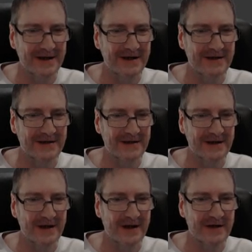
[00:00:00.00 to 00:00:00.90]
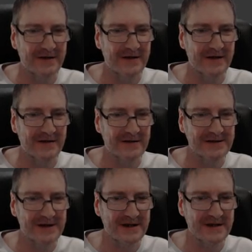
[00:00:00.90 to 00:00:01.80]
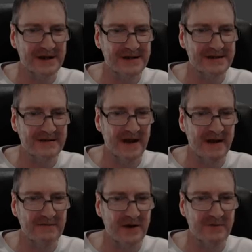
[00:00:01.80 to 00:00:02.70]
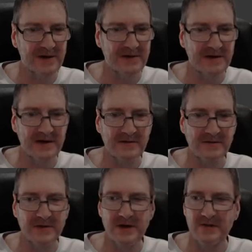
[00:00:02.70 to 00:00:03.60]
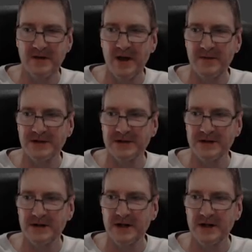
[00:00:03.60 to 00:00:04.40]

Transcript: Uh, Uh, it looks like these are, have not been um, U V mapped.